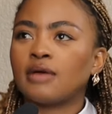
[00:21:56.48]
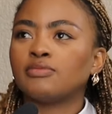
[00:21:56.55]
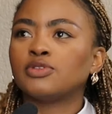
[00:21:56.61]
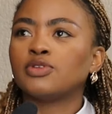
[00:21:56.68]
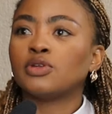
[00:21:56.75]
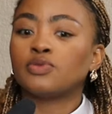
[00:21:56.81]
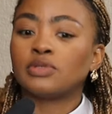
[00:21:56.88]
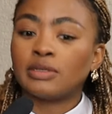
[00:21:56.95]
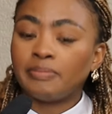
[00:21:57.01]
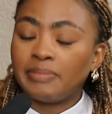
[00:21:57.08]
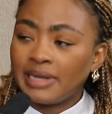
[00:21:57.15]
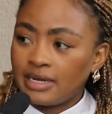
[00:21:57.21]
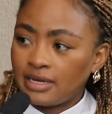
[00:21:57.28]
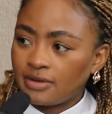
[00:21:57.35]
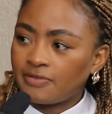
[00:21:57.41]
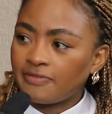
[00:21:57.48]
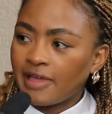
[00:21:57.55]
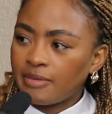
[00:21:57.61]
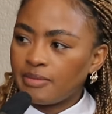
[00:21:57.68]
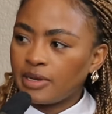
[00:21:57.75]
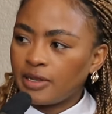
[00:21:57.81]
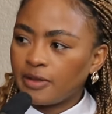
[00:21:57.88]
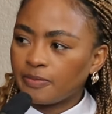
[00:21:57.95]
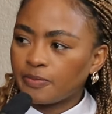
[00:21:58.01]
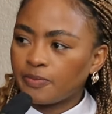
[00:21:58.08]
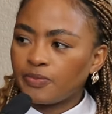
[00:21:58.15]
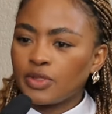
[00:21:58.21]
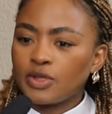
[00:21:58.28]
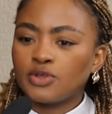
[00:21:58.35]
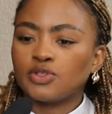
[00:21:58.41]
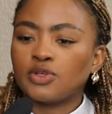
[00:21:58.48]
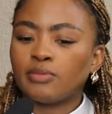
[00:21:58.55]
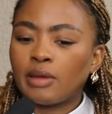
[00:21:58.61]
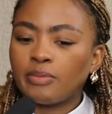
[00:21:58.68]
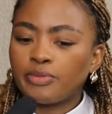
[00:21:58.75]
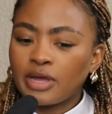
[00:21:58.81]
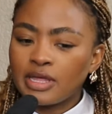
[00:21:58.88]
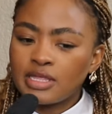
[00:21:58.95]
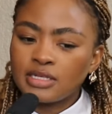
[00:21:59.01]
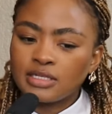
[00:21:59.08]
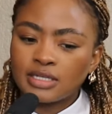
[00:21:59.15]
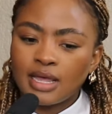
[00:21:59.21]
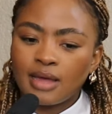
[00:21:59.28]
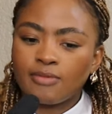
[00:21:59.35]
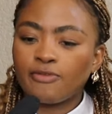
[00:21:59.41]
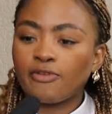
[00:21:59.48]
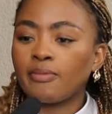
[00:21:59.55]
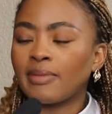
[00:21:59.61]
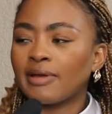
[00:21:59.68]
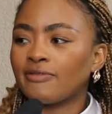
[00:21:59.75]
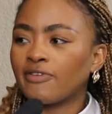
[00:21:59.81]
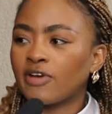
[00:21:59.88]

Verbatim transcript: Um, so it was a blended family. Get you. So my brothers come from my